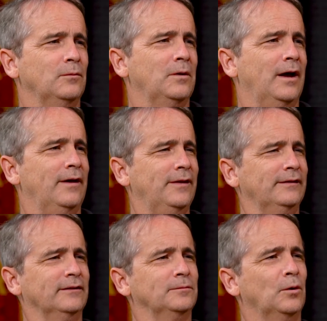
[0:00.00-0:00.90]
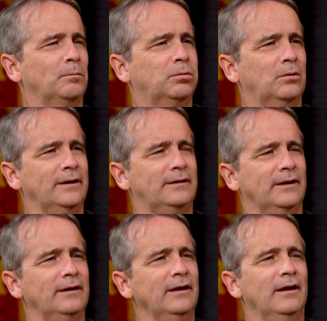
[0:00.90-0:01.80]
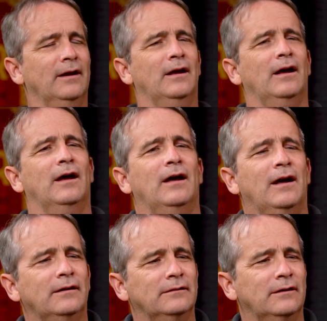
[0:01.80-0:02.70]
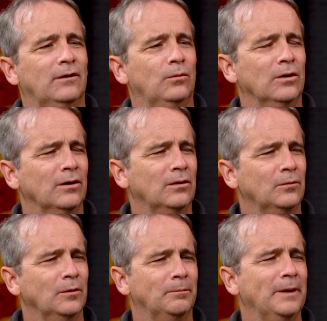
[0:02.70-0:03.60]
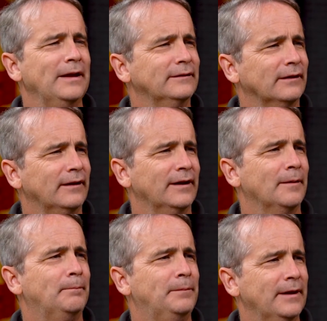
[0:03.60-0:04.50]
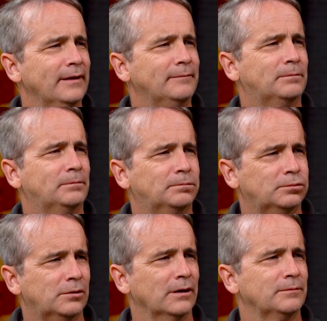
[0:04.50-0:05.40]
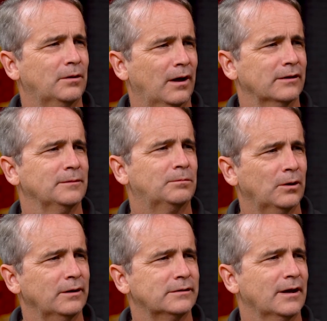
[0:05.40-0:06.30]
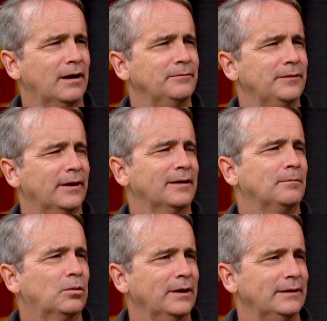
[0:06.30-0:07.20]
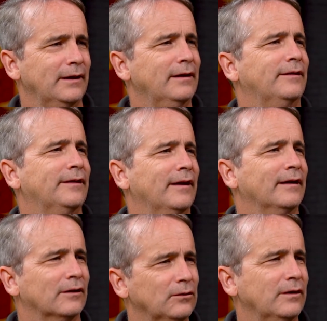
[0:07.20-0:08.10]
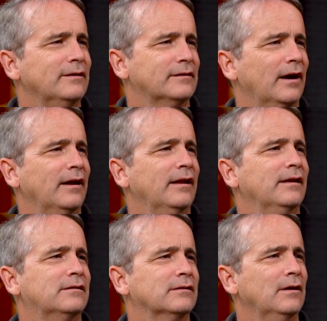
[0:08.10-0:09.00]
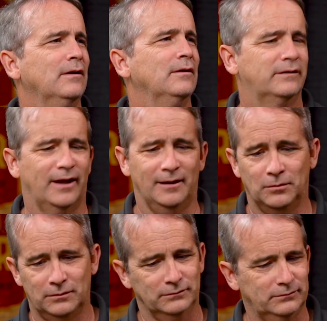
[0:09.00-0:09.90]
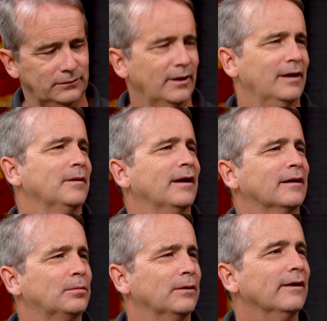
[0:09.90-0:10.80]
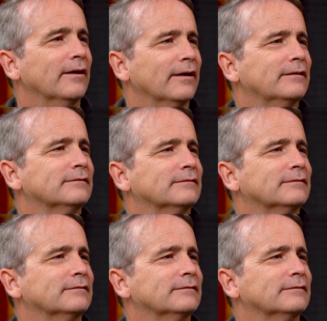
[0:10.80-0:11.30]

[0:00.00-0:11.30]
way. This is more printing. We're basically a big production print shop that can print anything, including signage, tables, you name it, I can print on it.